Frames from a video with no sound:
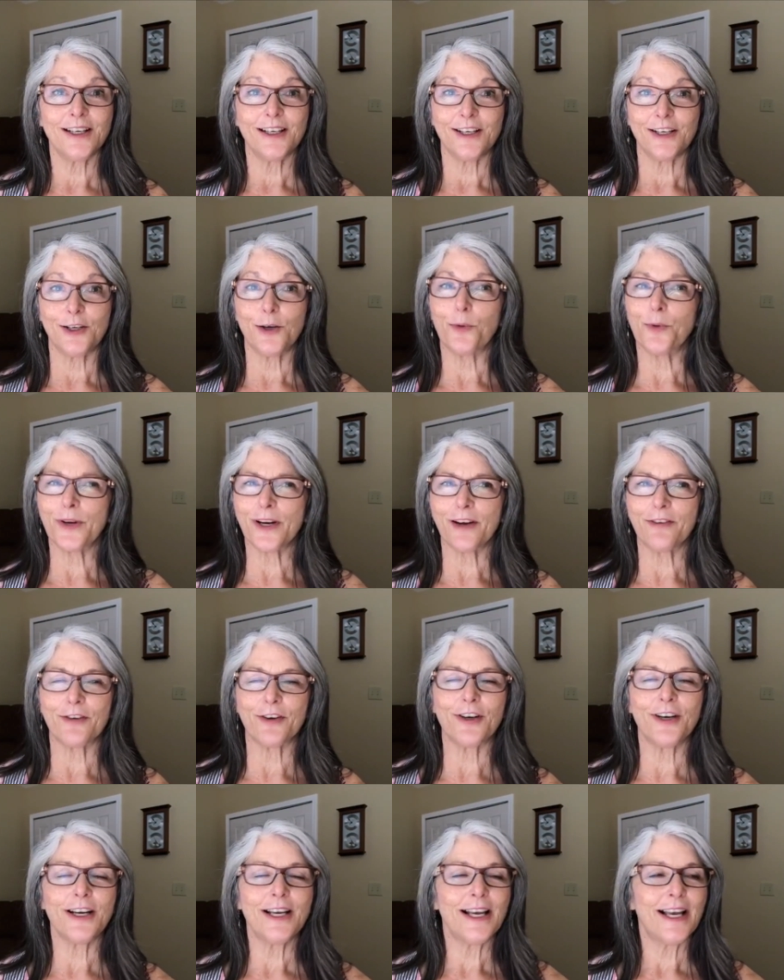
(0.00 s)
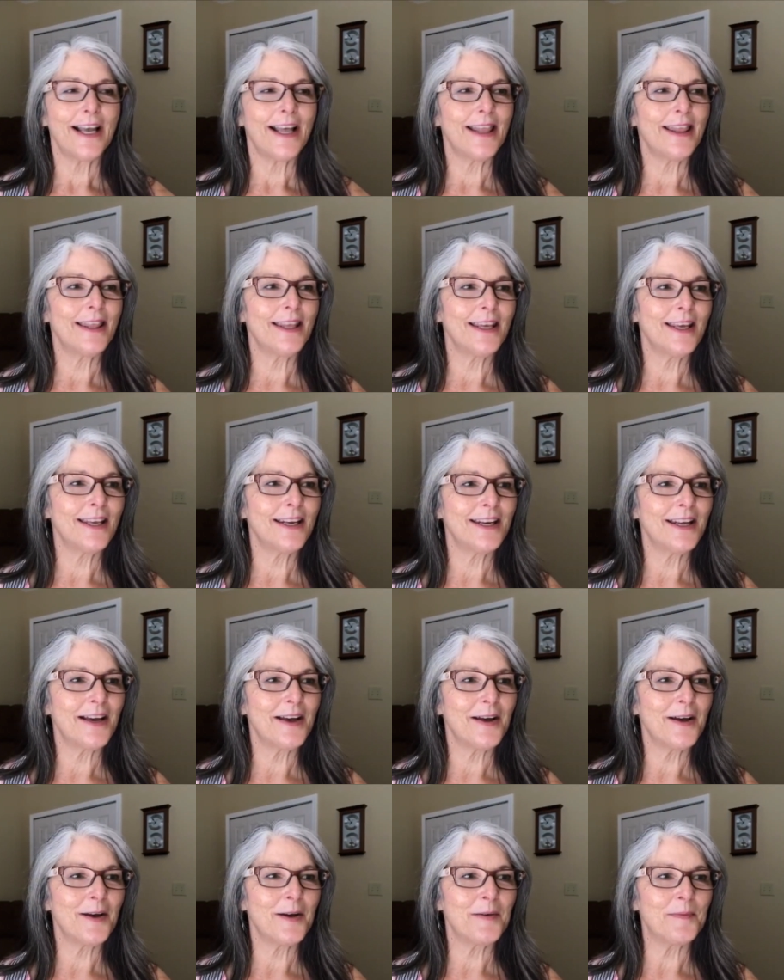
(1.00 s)
you know, whatever. And then,
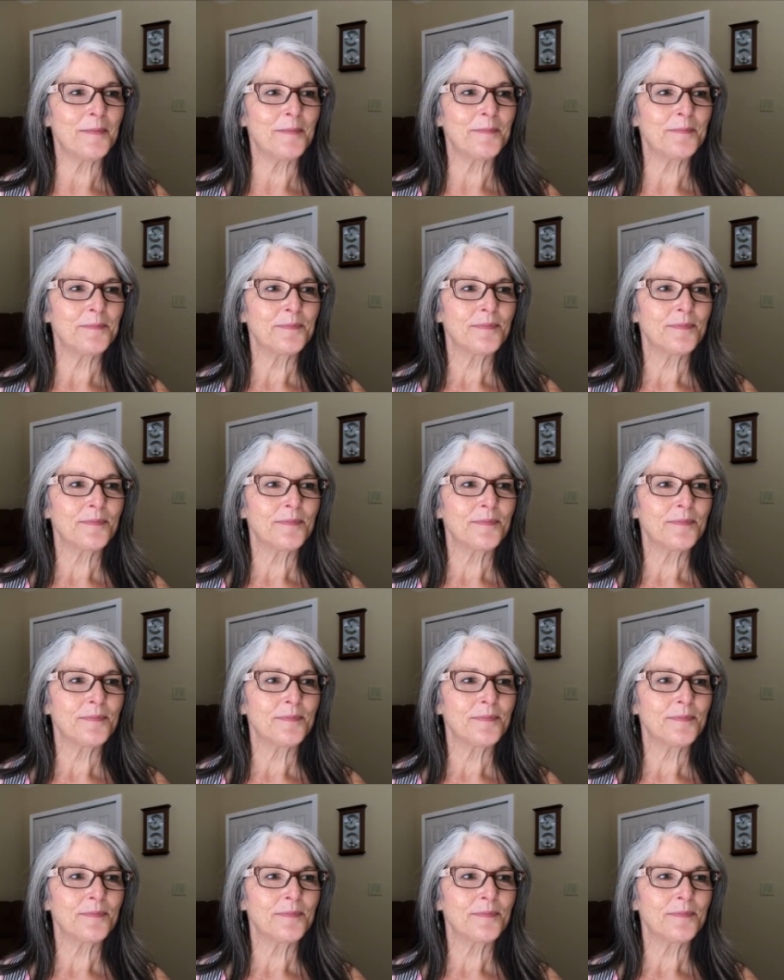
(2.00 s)
um,